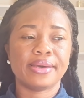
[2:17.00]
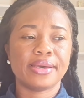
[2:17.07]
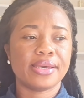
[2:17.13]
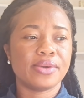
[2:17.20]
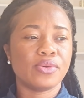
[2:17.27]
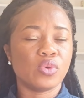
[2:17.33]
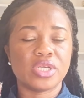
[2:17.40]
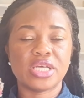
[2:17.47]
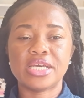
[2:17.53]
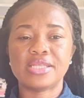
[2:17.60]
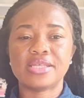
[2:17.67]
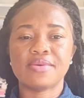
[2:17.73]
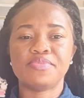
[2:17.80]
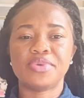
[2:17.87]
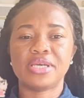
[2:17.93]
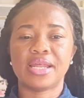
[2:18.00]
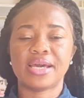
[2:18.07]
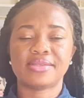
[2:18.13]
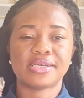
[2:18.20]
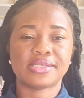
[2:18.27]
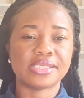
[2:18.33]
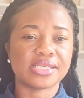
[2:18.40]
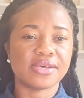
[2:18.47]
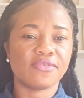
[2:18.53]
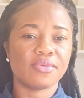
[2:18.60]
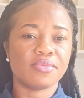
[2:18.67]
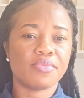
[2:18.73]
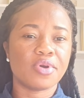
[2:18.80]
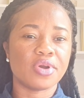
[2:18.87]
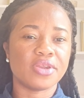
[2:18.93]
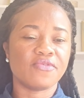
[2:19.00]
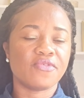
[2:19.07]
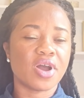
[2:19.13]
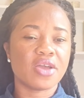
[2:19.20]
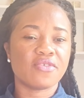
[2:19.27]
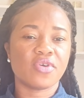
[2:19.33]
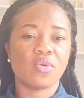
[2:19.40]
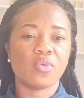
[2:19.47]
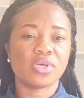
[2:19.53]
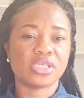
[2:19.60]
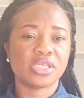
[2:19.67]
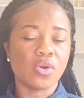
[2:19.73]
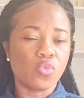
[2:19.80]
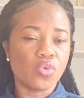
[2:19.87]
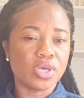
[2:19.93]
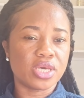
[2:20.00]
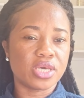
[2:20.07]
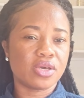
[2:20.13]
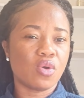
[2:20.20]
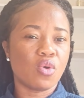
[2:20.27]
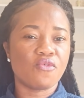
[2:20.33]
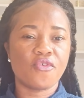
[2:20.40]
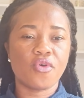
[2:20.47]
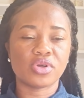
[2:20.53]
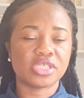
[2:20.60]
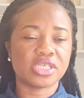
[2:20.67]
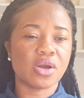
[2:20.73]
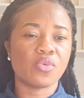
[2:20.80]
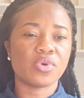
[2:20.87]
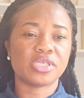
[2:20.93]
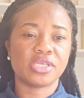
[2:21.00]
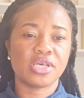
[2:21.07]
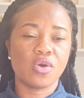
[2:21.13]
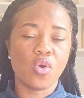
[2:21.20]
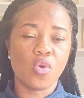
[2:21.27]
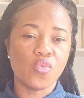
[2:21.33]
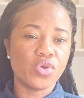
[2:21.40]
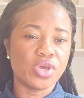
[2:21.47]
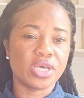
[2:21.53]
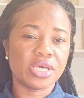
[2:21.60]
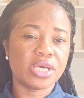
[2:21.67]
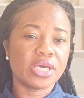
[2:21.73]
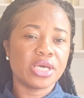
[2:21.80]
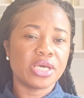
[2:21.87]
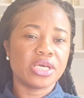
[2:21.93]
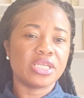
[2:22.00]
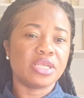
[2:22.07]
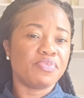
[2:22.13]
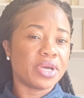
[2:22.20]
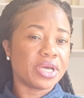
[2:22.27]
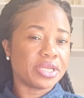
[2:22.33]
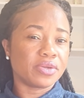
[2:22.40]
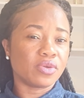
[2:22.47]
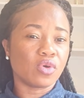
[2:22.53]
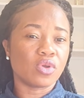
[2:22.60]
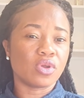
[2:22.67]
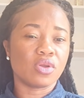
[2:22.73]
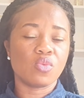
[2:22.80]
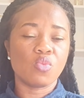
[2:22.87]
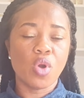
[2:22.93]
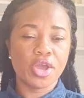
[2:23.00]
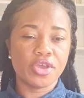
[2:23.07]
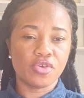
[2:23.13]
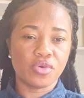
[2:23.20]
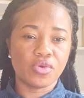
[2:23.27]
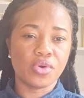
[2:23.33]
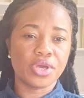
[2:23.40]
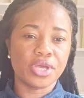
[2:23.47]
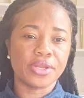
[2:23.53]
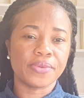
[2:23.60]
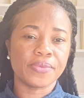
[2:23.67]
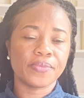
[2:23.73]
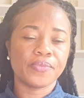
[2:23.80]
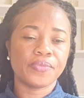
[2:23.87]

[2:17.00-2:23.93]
it would either be like 37.5 hours a week or 40 hours a week, depending on where you're going.